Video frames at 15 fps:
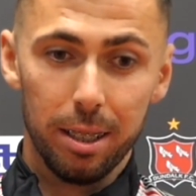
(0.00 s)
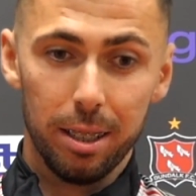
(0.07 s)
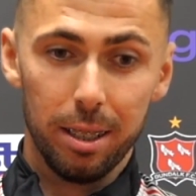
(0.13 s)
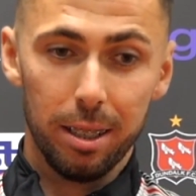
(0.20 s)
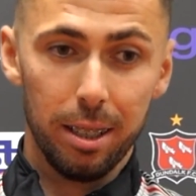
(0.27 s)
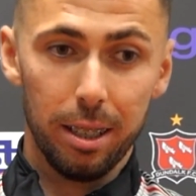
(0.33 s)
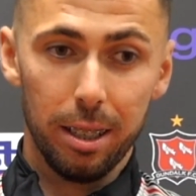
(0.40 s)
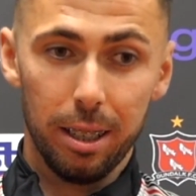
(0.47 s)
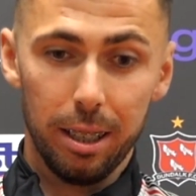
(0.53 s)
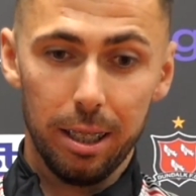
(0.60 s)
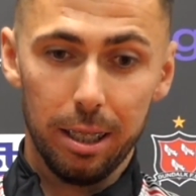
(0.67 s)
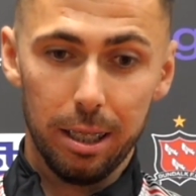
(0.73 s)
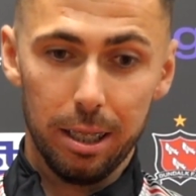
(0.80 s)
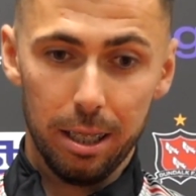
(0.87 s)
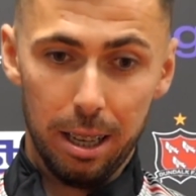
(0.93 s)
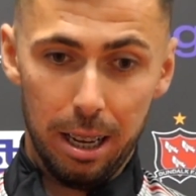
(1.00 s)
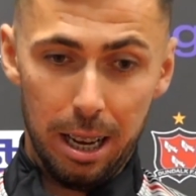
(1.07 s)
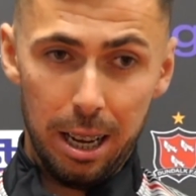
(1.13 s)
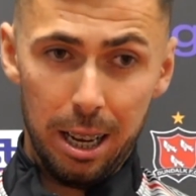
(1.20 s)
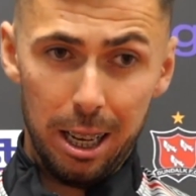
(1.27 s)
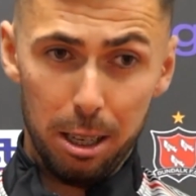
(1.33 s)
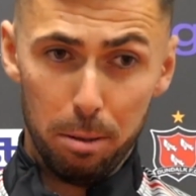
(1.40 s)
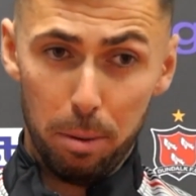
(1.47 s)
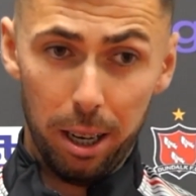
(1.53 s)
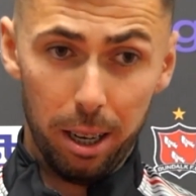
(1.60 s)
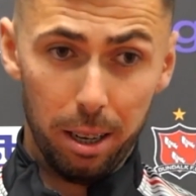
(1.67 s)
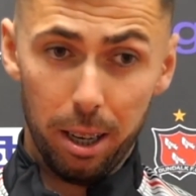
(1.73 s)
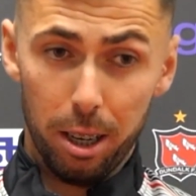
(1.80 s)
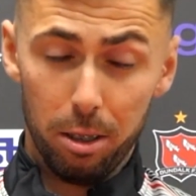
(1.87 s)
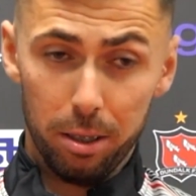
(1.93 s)
He's made
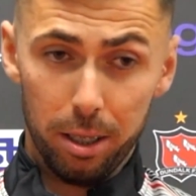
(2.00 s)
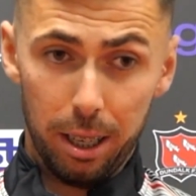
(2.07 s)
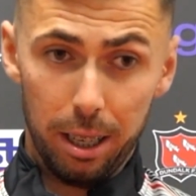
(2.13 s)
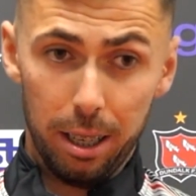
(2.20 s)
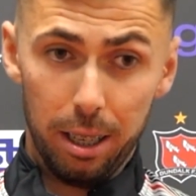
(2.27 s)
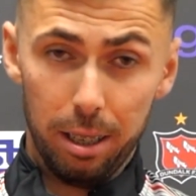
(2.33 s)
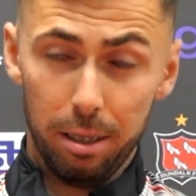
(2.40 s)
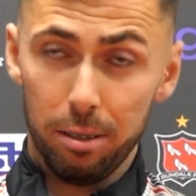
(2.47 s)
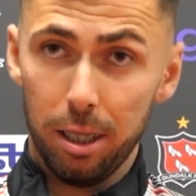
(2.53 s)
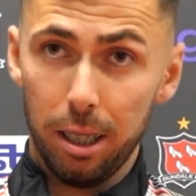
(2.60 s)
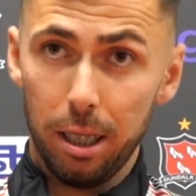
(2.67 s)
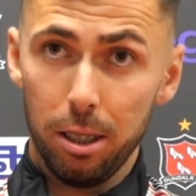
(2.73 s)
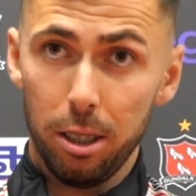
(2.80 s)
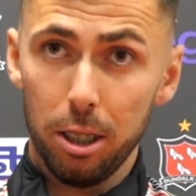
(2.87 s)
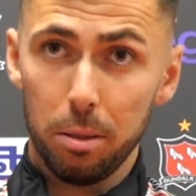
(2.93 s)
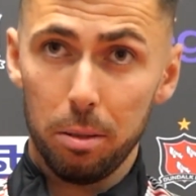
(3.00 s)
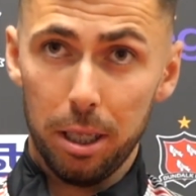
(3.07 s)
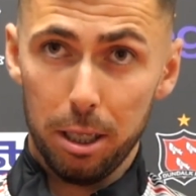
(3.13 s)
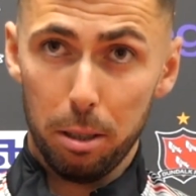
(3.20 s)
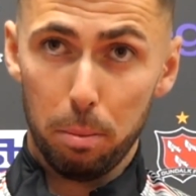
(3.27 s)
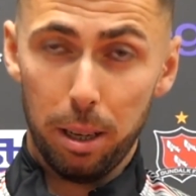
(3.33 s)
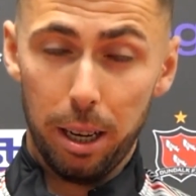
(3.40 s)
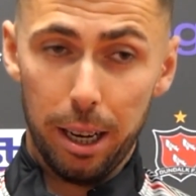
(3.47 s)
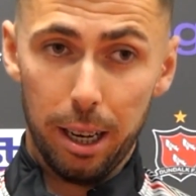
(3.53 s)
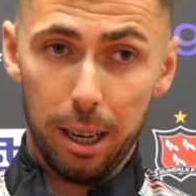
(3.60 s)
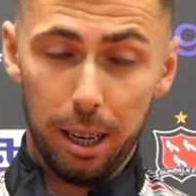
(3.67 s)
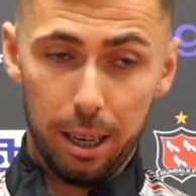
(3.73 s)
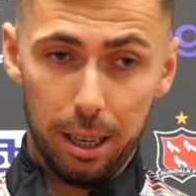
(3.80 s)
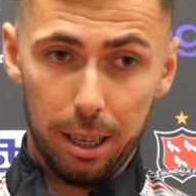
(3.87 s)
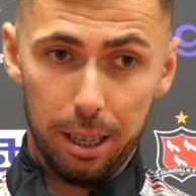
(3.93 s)
it known that he really likes me as a
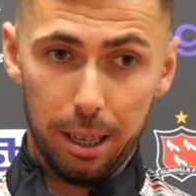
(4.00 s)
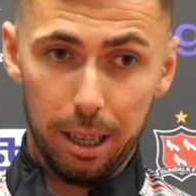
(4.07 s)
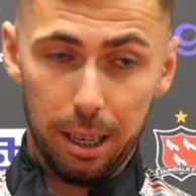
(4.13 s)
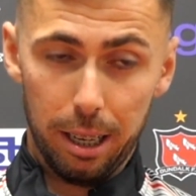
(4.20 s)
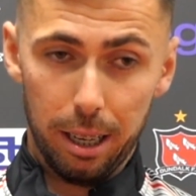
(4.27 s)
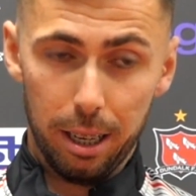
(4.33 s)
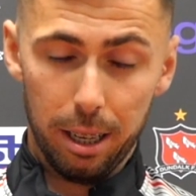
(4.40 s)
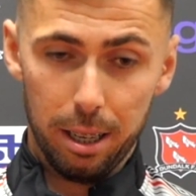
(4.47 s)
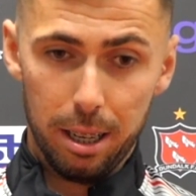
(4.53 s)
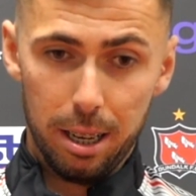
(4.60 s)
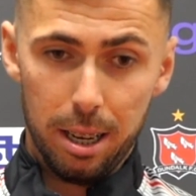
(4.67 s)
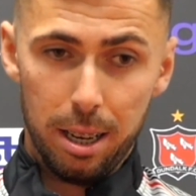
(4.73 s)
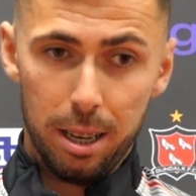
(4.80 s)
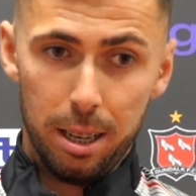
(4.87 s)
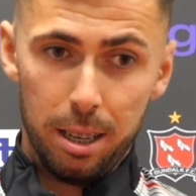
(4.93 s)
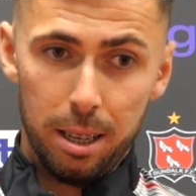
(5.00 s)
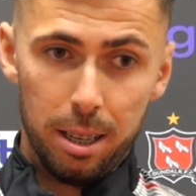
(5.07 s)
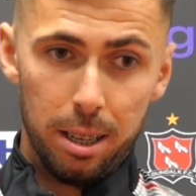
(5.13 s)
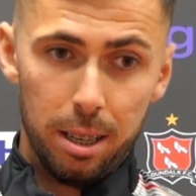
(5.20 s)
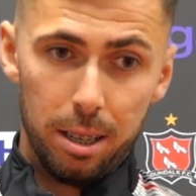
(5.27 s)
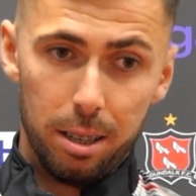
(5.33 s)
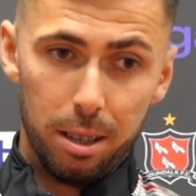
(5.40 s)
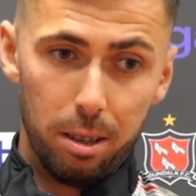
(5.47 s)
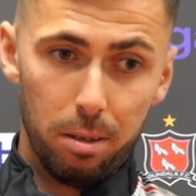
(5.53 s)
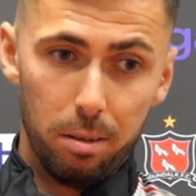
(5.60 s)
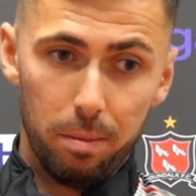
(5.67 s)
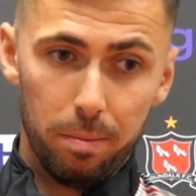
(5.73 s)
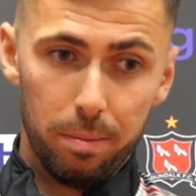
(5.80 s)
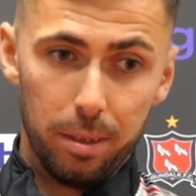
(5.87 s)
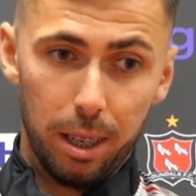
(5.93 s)
player, and
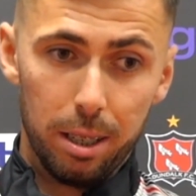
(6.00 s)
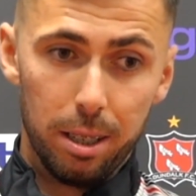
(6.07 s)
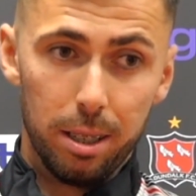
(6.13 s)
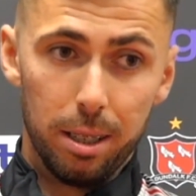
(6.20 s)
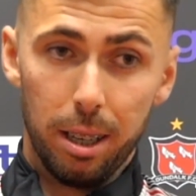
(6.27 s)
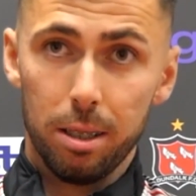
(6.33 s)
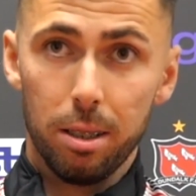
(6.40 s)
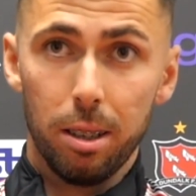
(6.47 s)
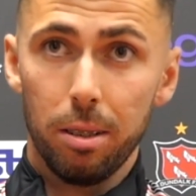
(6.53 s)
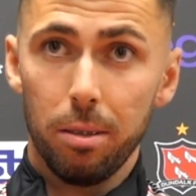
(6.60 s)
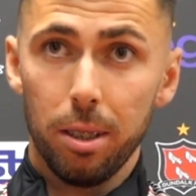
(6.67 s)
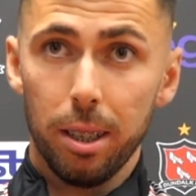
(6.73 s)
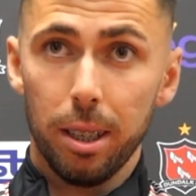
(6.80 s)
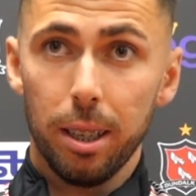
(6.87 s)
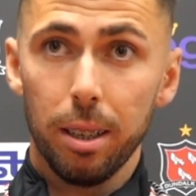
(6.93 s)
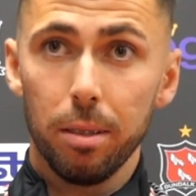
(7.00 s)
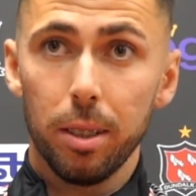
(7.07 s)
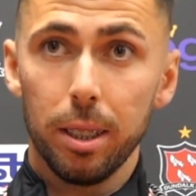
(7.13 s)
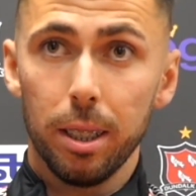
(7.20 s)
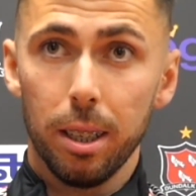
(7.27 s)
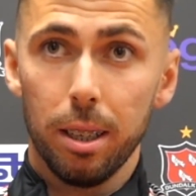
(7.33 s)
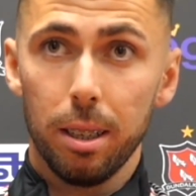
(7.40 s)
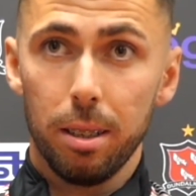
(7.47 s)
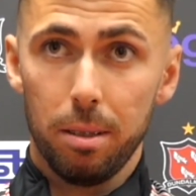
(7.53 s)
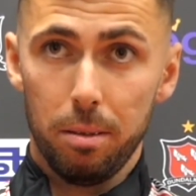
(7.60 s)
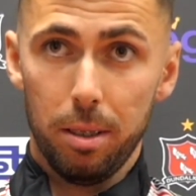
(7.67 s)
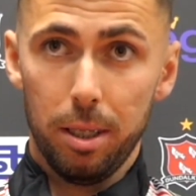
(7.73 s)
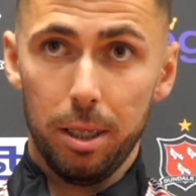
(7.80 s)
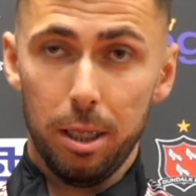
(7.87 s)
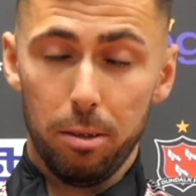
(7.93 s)
so that's all you want to hear when
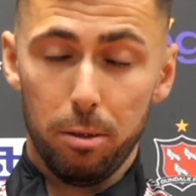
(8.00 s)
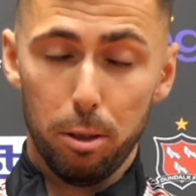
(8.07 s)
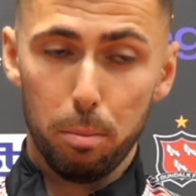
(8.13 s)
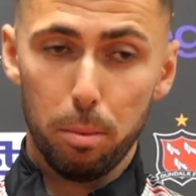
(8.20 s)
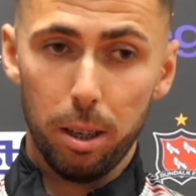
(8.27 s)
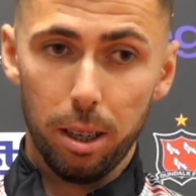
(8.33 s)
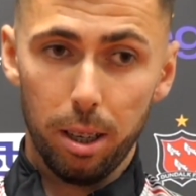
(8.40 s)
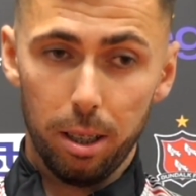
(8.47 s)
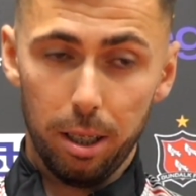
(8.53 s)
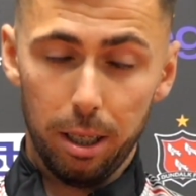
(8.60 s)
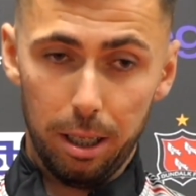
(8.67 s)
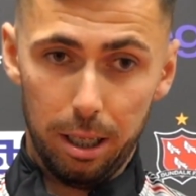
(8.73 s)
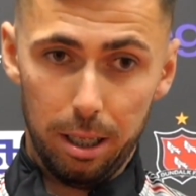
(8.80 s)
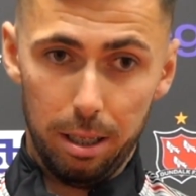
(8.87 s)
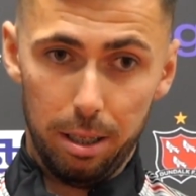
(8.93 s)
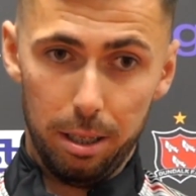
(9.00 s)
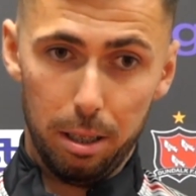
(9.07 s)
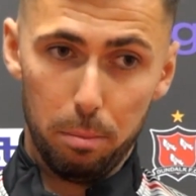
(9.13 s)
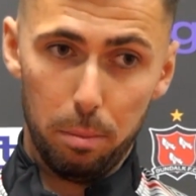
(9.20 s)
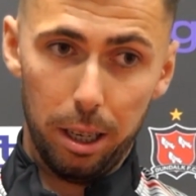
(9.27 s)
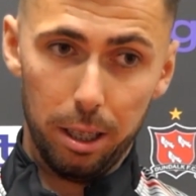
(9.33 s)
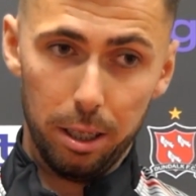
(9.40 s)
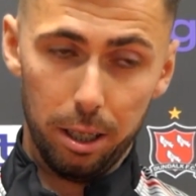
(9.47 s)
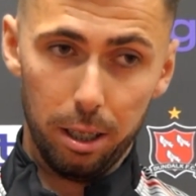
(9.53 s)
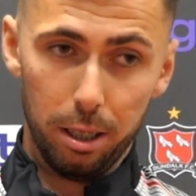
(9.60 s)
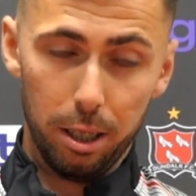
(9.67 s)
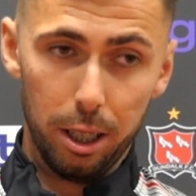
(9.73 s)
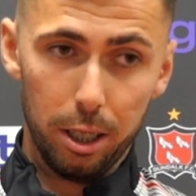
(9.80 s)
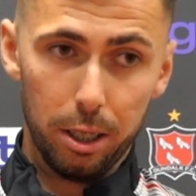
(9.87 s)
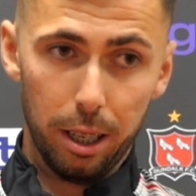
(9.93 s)
you're a footballer, like the manager
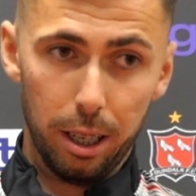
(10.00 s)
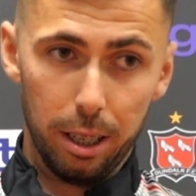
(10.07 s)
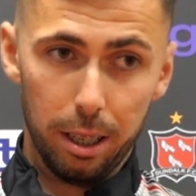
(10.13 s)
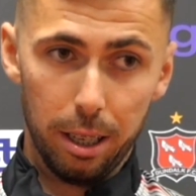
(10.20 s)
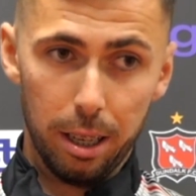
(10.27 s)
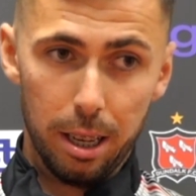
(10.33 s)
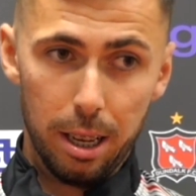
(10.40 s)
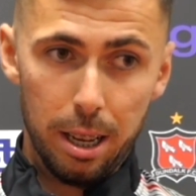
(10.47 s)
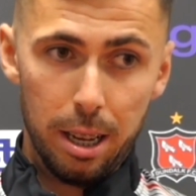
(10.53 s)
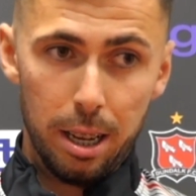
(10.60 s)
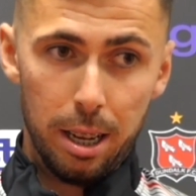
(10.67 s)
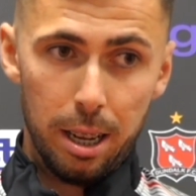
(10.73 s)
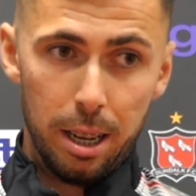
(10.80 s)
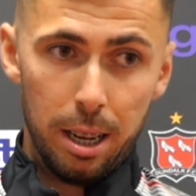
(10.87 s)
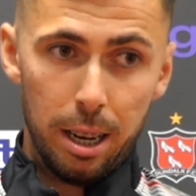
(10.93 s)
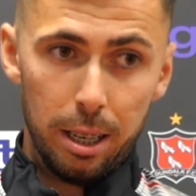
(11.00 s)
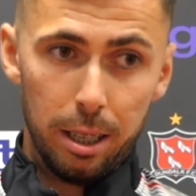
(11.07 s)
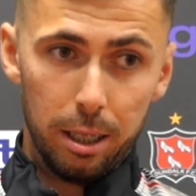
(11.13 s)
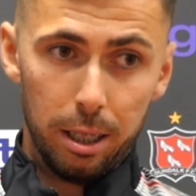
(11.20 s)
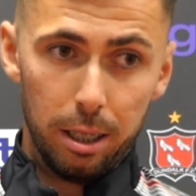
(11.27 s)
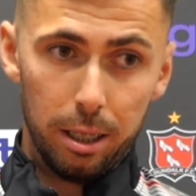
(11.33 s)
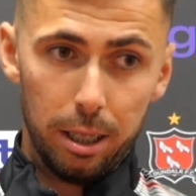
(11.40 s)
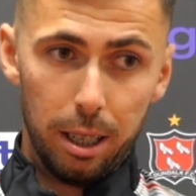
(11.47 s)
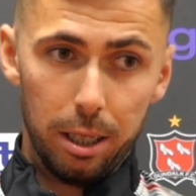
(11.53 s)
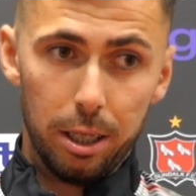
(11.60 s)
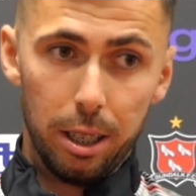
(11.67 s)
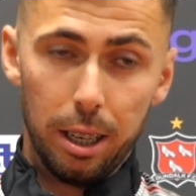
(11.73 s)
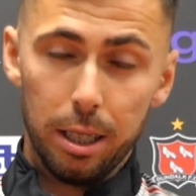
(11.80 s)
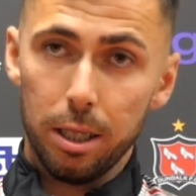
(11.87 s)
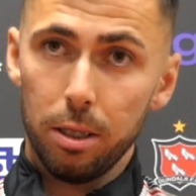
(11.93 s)
likes you and you're going to get a
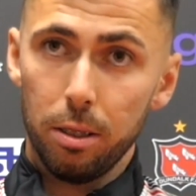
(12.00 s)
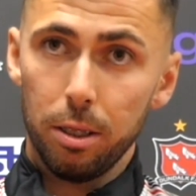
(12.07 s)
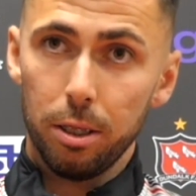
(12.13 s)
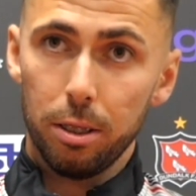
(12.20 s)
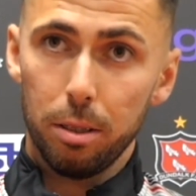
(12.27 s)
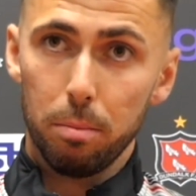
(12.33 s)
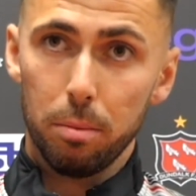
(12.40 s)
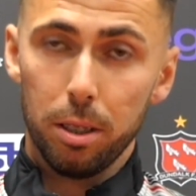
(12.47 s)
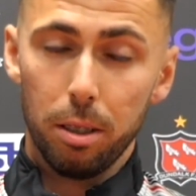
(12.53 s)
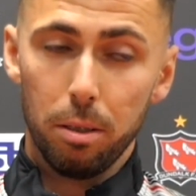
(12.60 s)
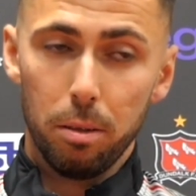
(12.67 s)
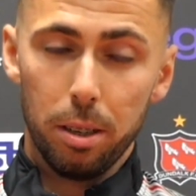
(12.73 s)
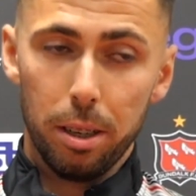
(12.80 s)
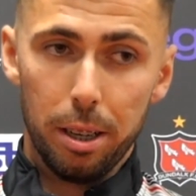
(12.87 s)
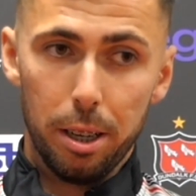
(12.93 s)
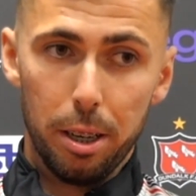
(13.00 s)
chance under him. So.